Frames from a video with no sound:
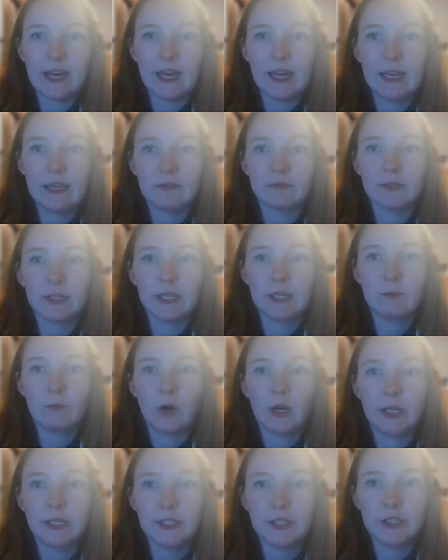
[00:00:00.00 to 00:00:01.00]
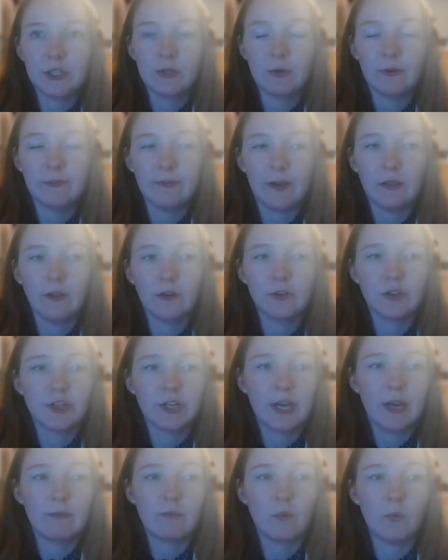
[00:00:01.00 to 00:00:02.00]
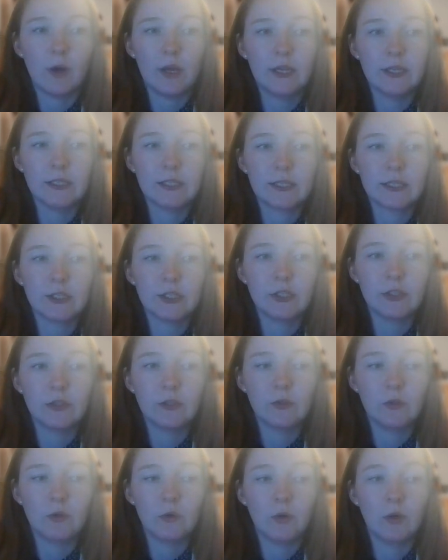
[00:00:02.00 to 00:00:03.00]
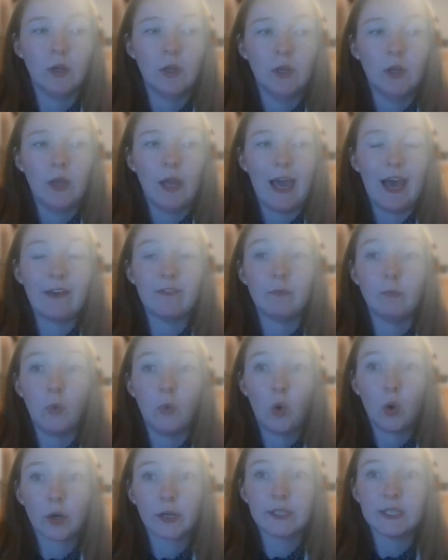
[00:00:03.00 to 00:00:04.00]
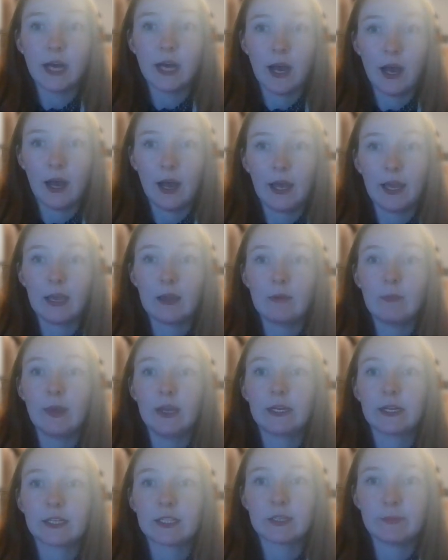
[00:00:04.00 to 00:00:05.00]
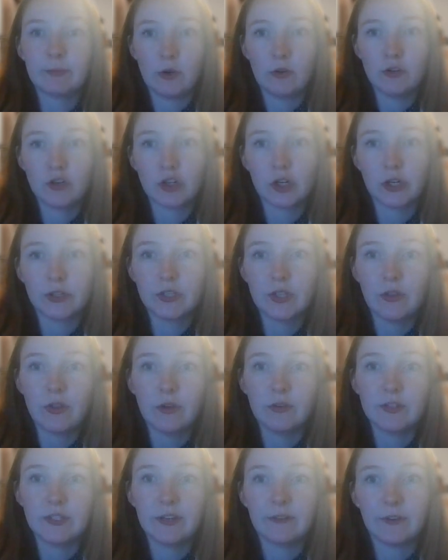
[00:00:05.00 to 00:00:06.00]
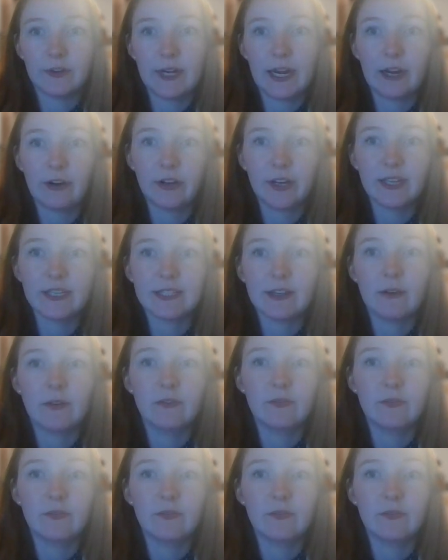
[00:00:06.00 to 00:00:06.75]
I really wanted to do a fellowship, was to have more time and exposure to those different areas I